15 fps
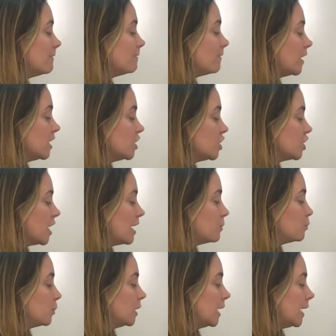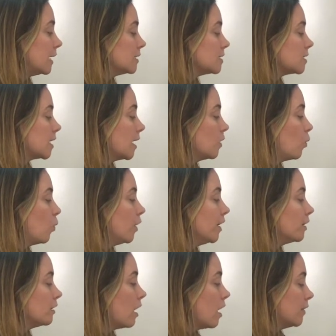Fish and plants get
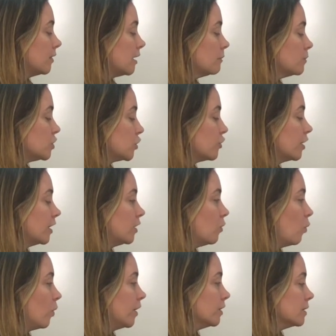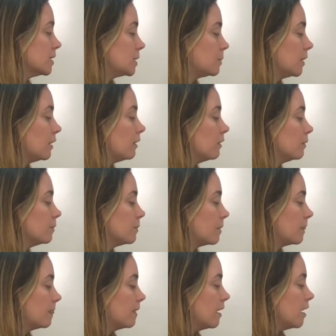oil on them during an oil spill.
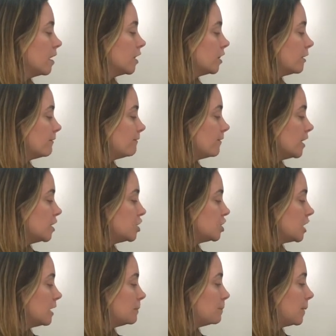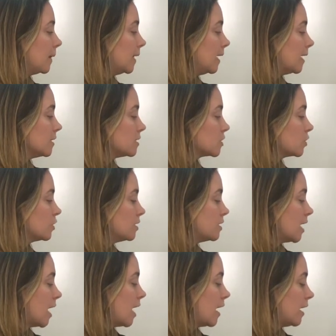The fish and plants could
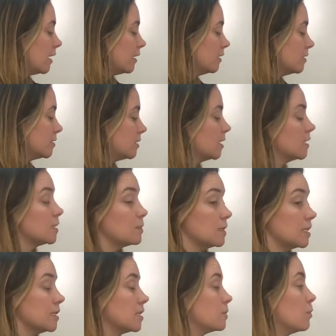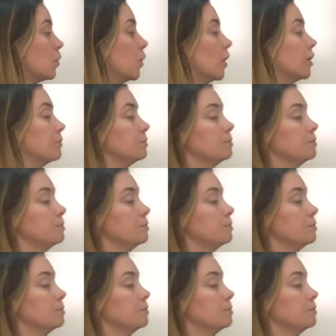die," says Mrs. Moore.